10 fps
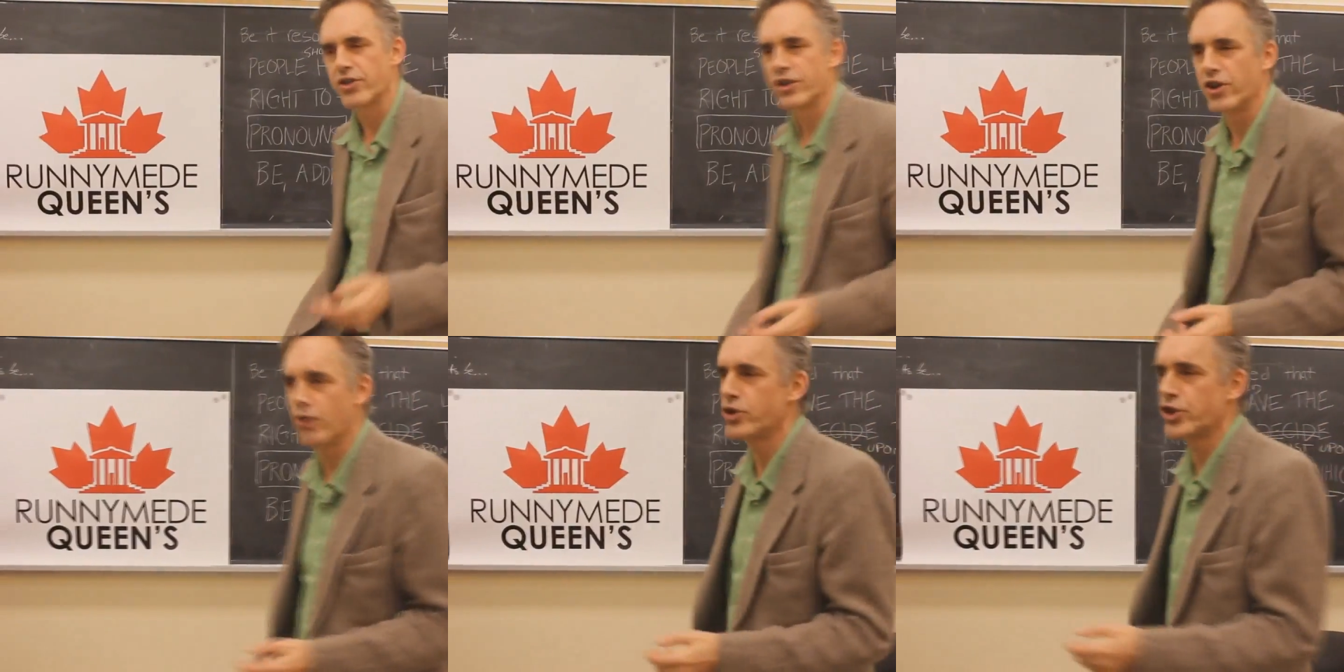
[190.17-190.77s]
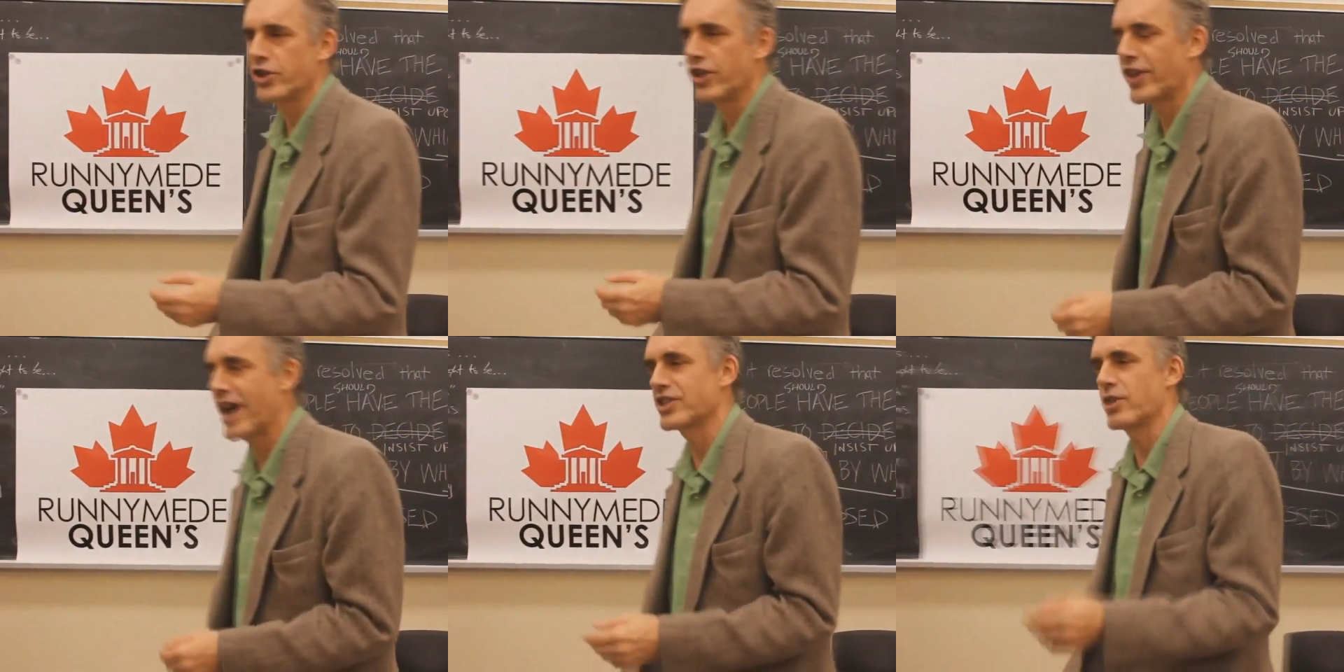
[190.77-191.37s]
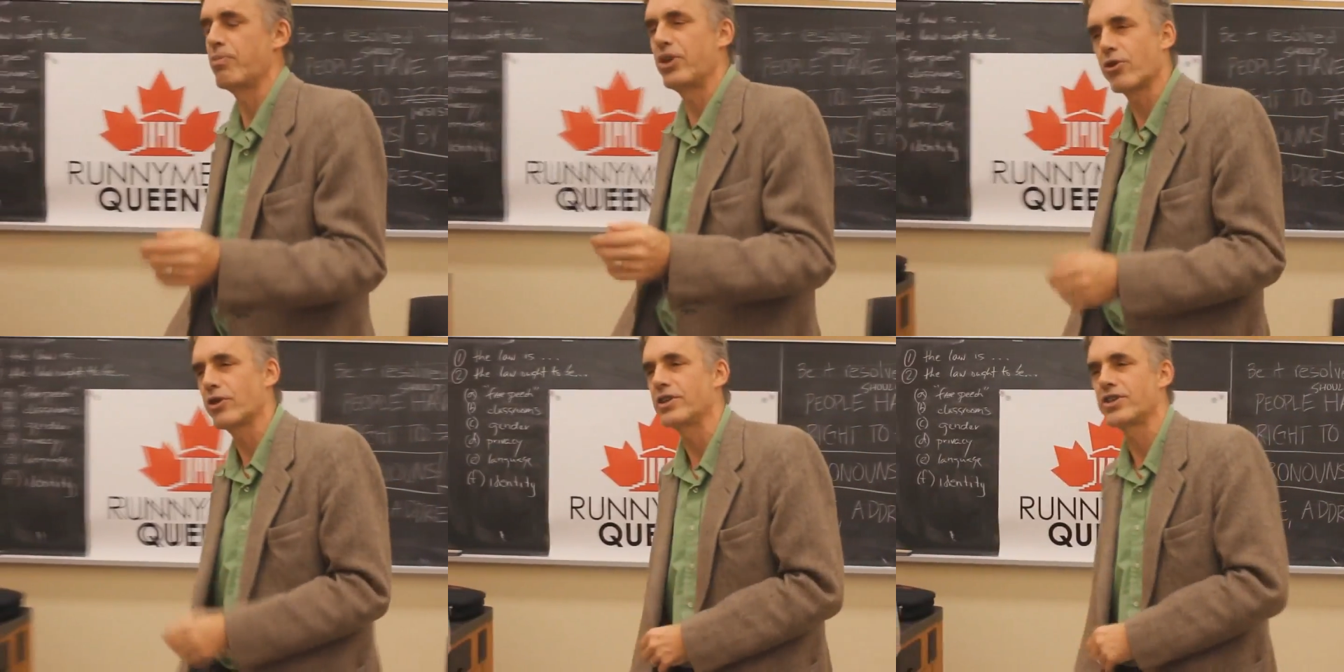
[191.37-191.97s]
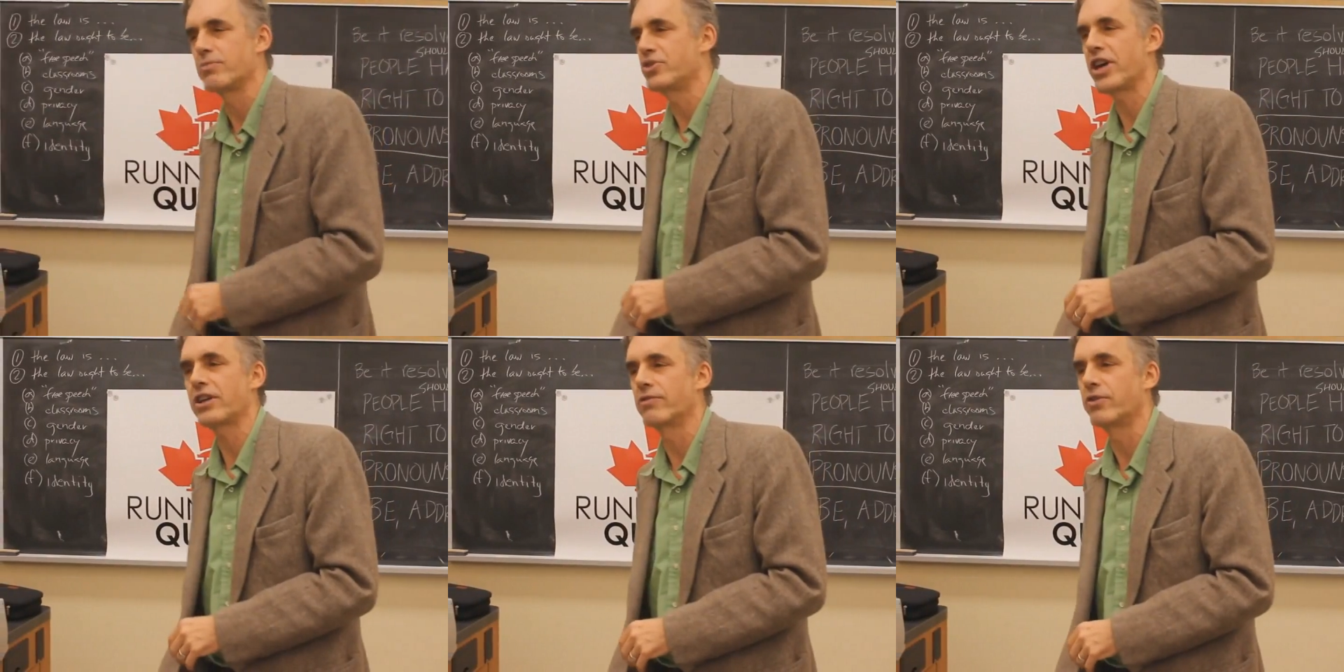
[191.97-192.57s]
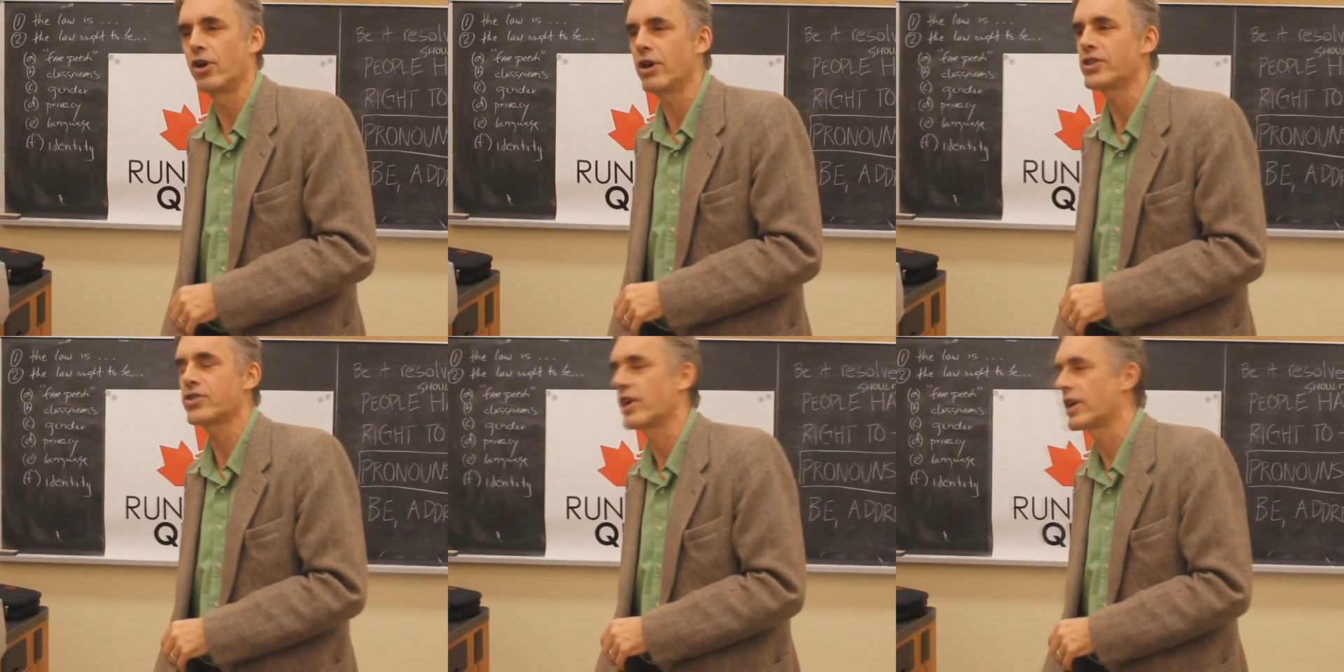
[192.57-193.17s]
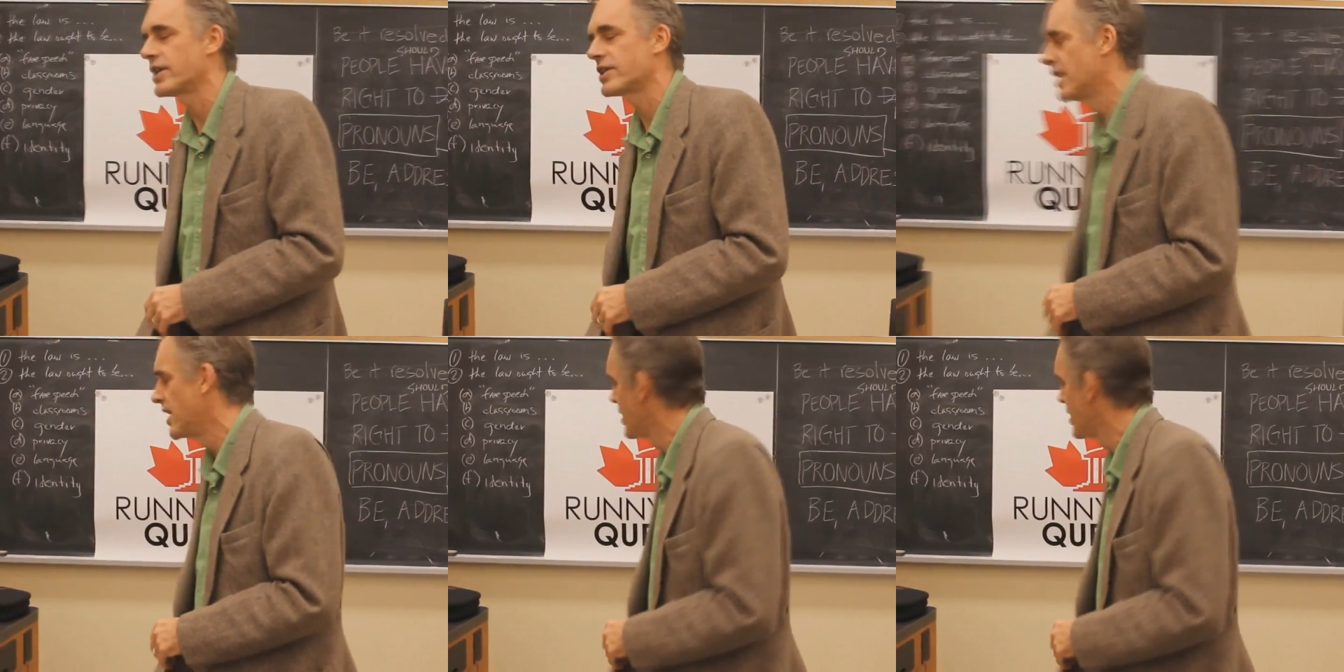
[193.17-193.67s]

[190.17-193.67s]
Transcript: to the notion that that's a purely subjective construct is,